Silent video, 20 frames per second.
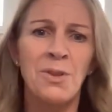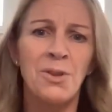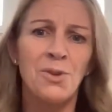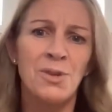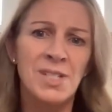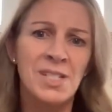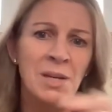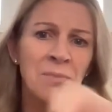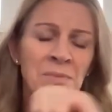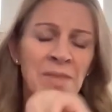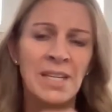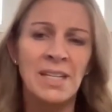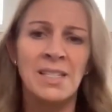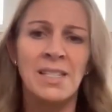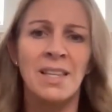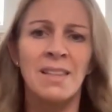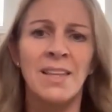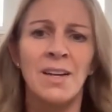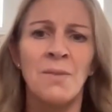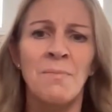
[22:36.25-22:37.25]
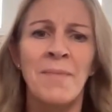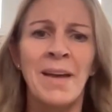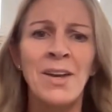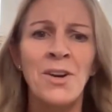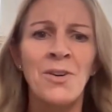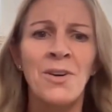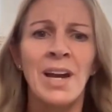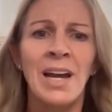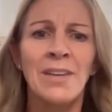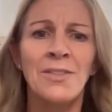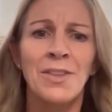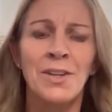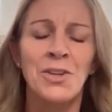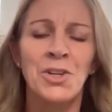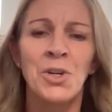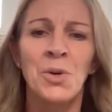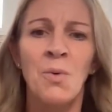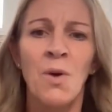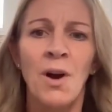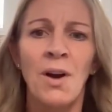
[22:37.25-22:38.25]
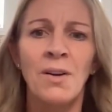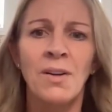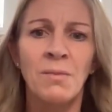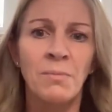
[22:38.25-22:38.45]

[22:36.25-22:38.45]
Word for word: there are some things that they're better at than you are.